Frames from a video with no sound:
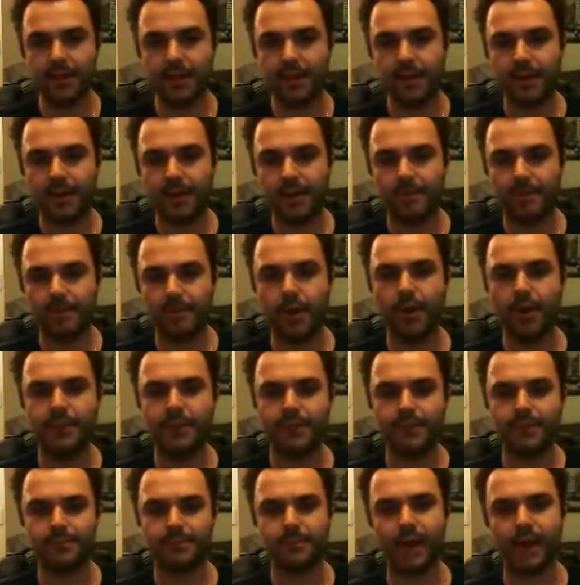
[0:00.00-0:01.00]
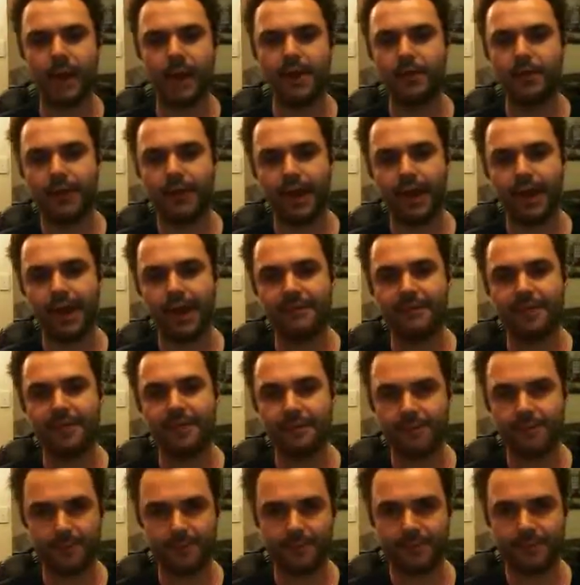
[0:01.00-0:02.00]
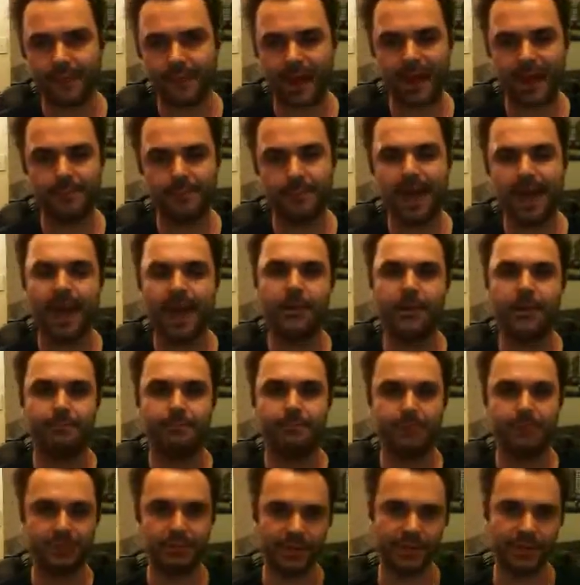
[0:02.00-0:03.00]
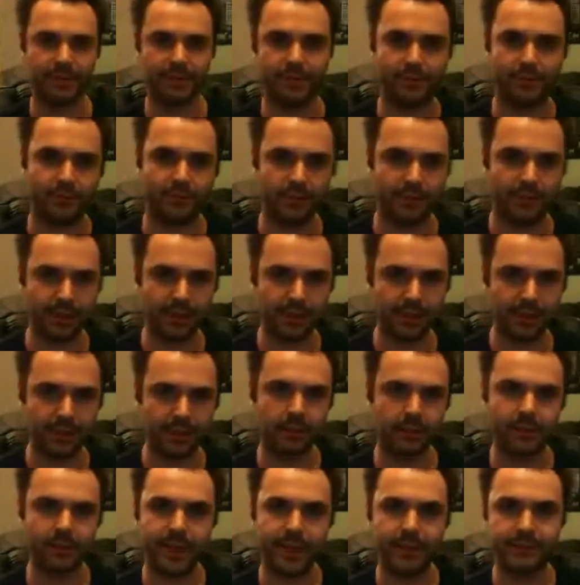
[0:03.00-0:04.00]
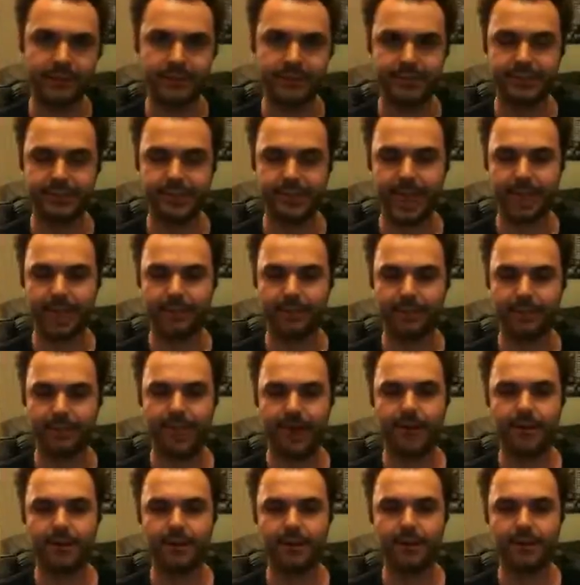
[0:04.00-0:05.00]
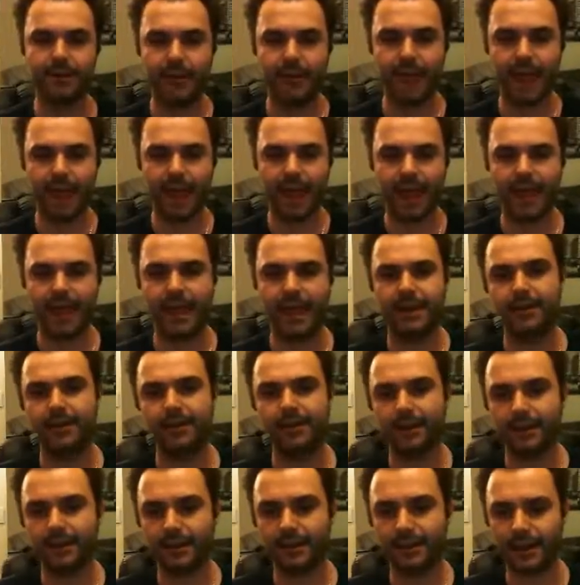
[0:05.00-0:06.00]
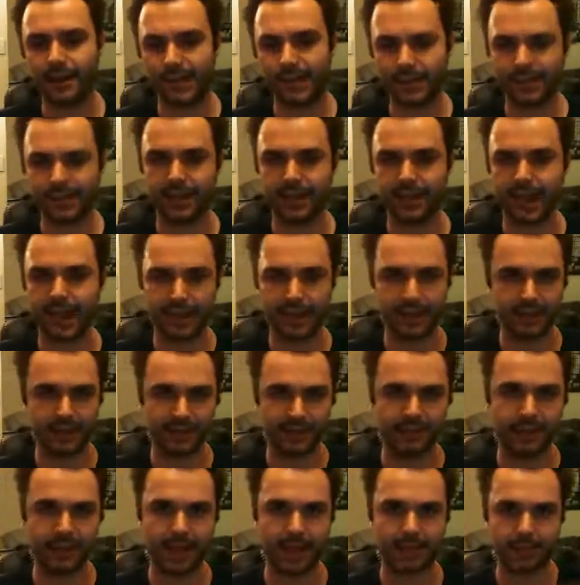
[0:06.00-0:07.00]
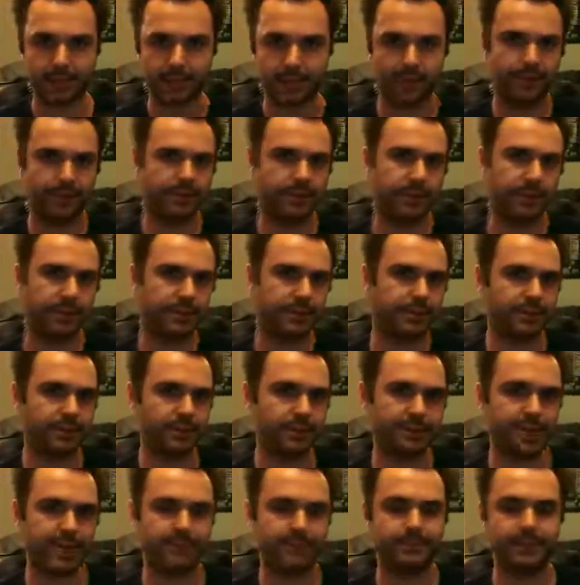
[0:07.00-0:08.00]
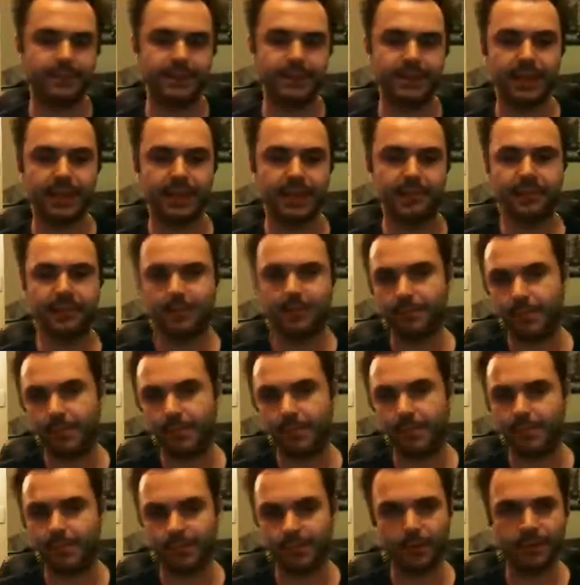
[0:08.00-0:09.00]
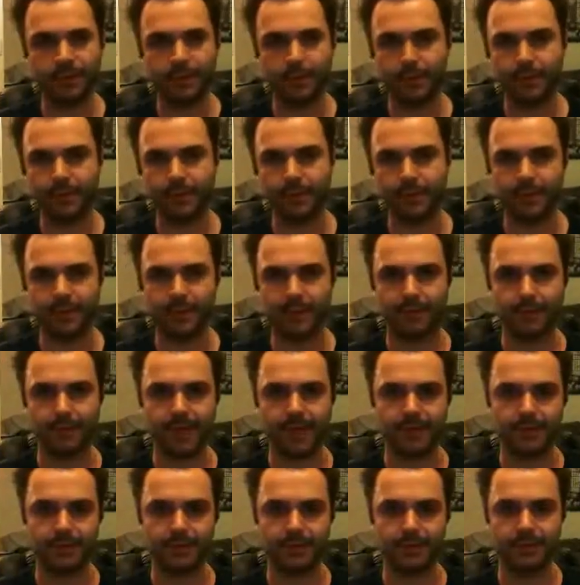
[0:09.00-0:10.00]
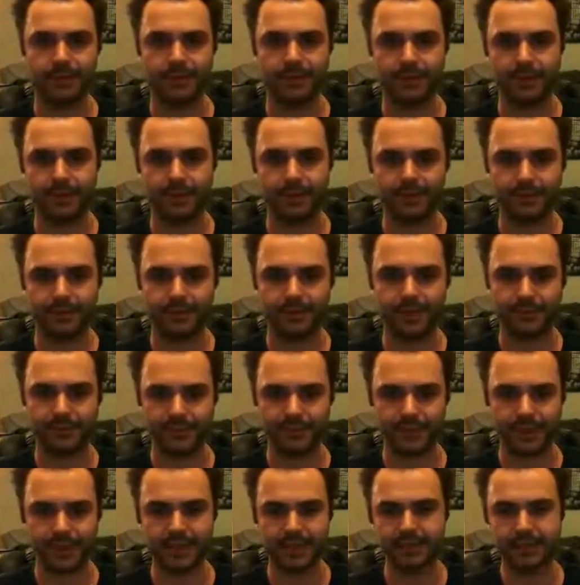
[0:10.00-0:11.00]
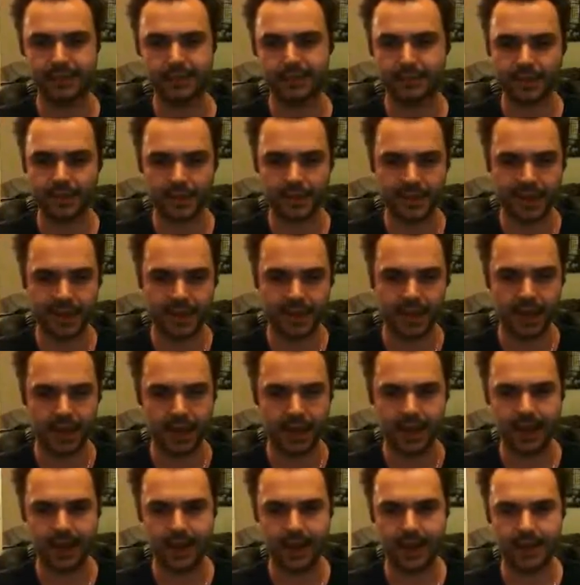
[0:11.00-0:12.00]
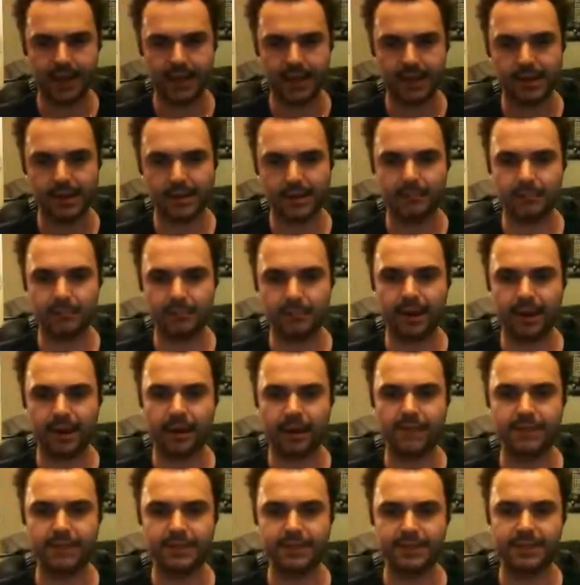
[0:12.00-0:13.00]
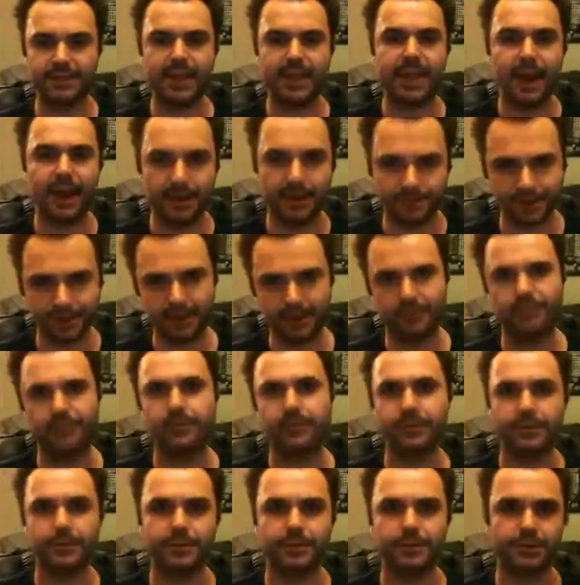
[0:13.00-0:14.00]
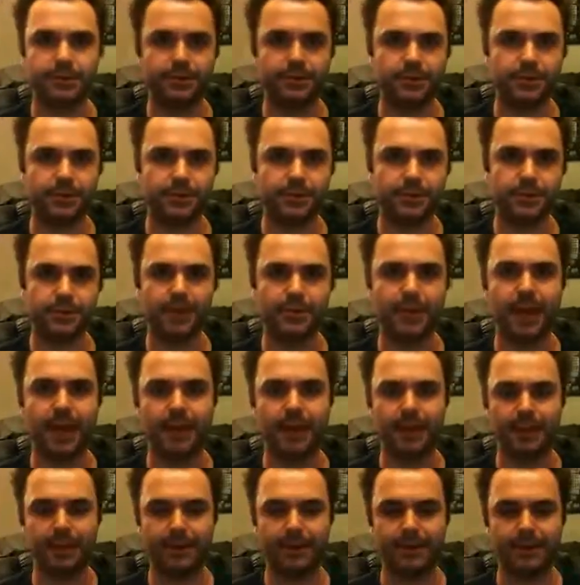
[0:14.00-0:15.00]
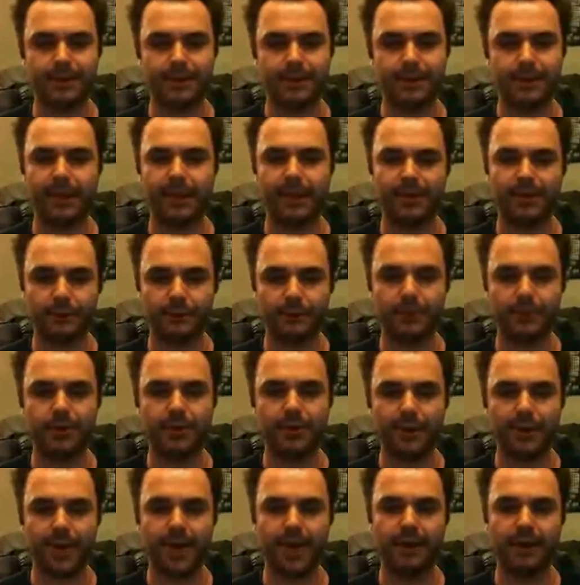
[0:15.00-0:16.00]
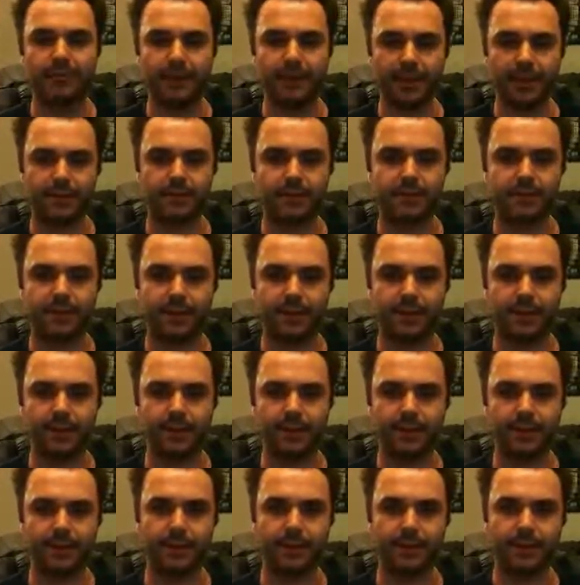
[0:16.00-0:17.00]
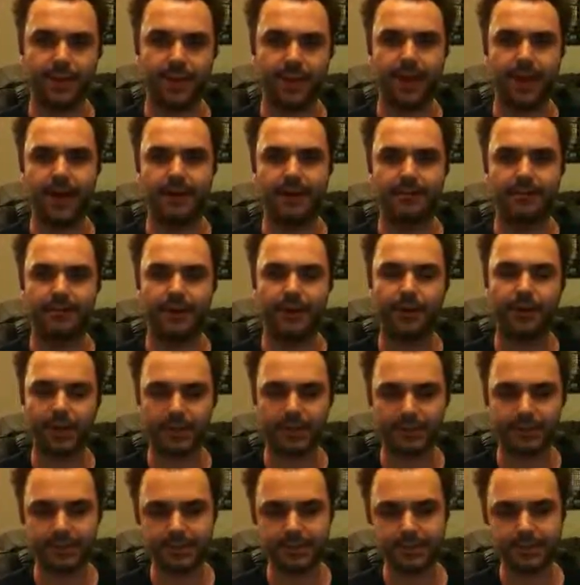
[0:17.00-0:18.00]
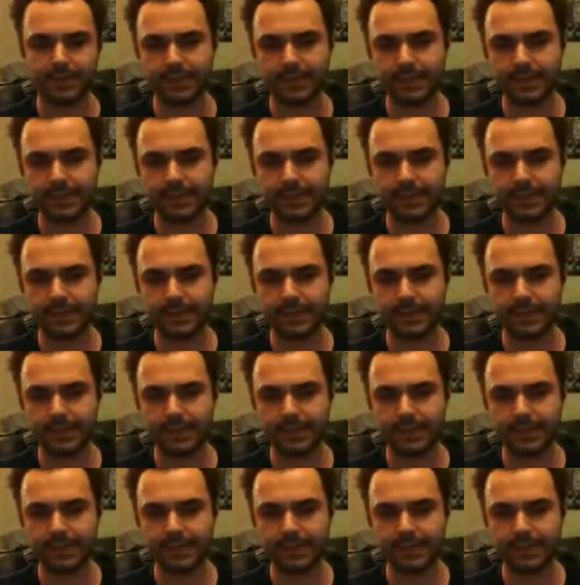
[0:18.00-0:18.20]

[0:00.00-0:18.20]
Opponents might not have the firepower to project over a really long range to take them out. And he's going to have a command squad on their doorstep, so they're going to be probably more worried about the command squad than the Dev Scents. But obviously they are vulnerable to AP2, and they do go down relatively quickly when they are focused.